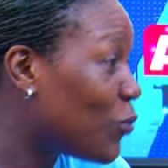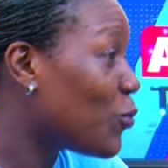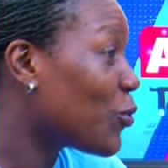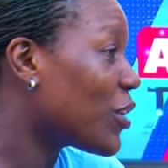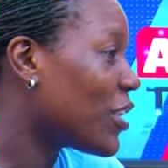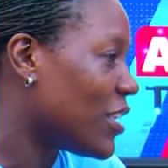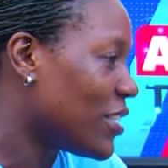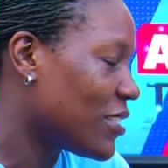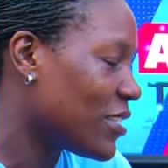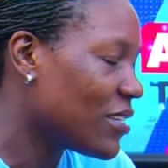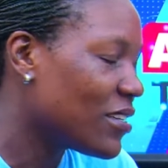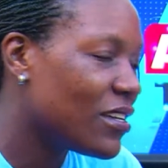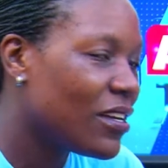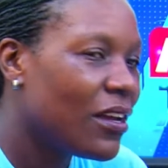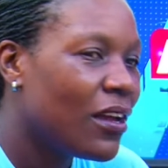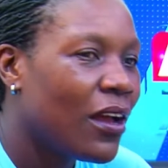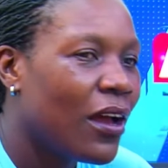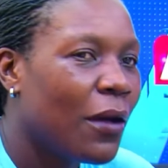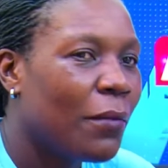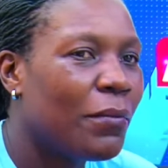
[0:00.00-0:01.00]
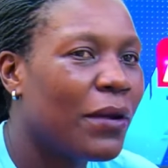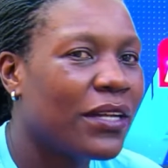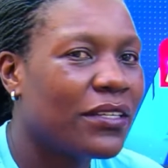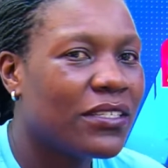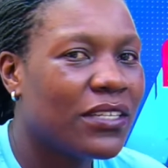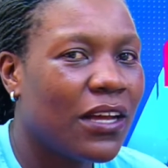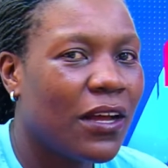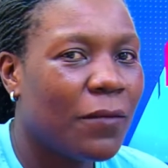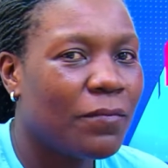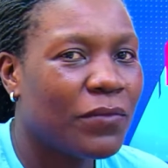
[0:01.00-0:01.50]
rookies.
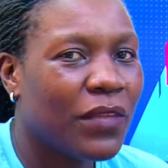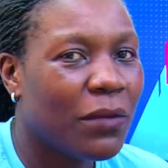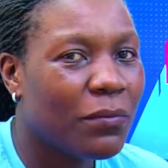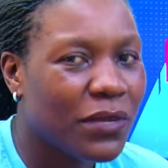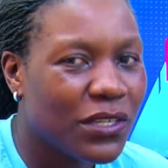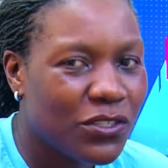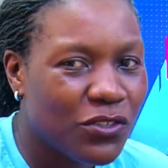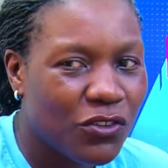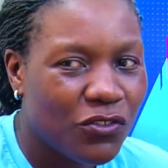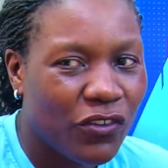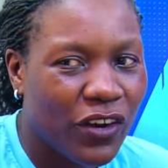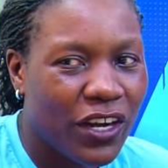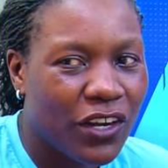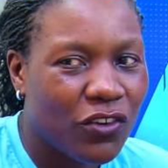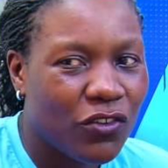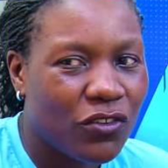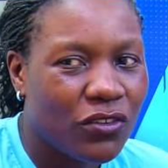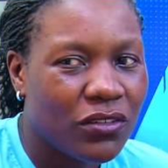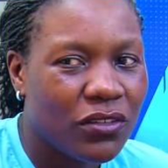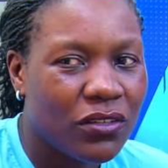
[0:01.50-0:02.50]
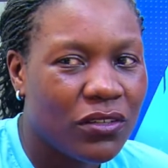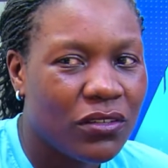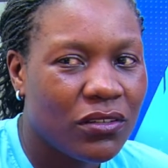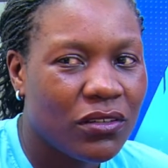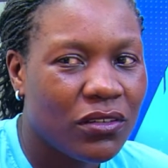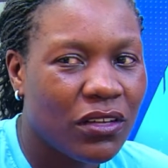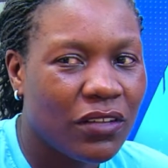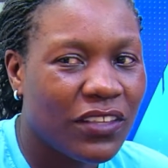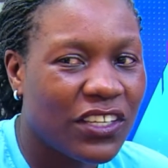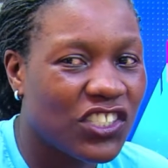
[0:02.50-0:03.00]
But Amazon Rhino,
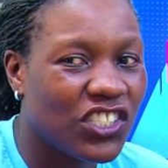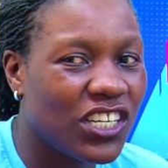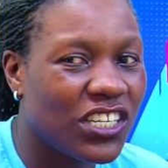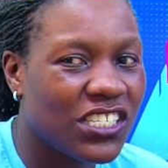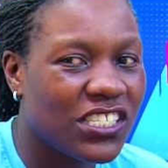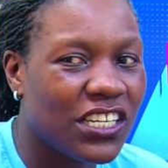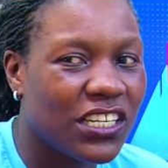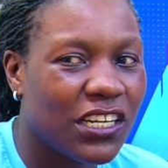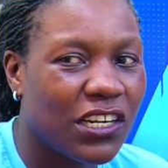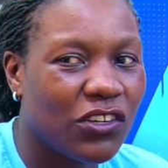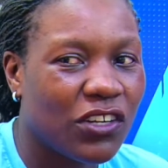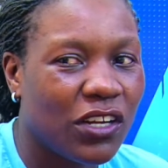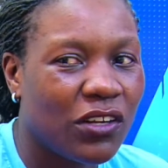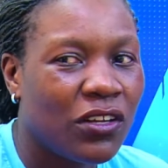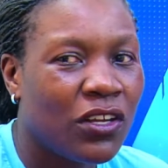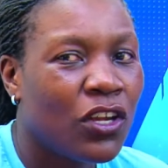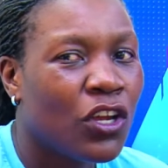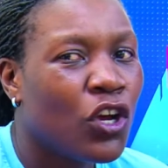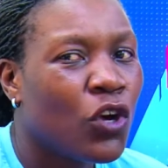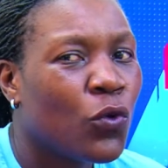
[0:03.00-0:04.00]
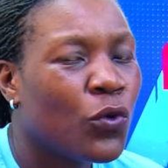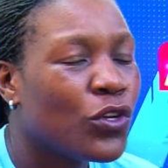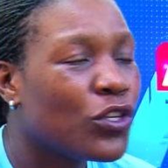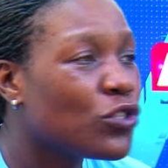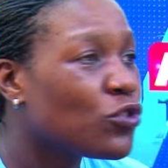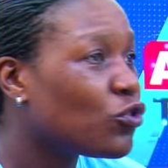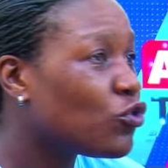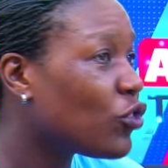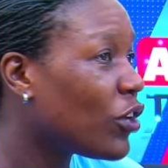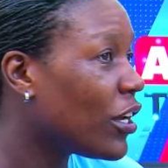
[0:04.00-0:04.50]
the journey started out that we
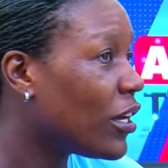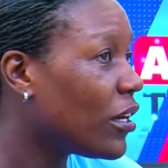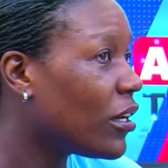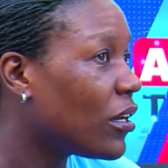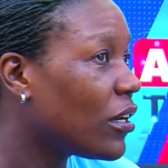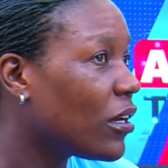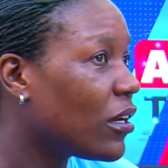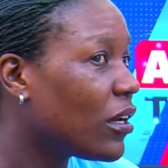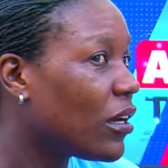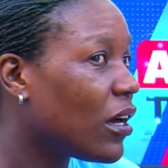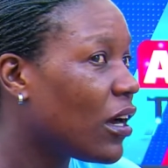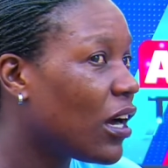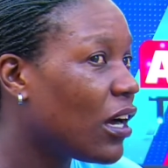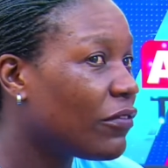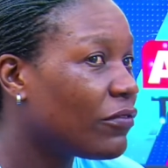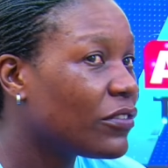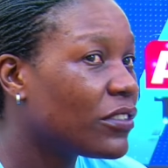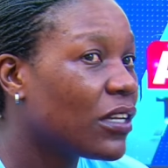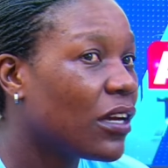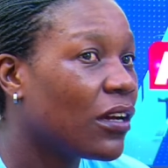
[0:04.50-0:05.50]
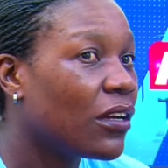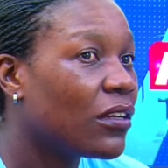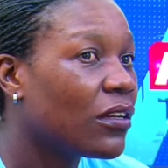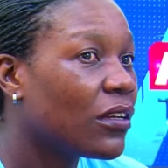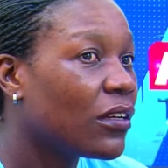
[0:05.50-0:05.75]
used to train after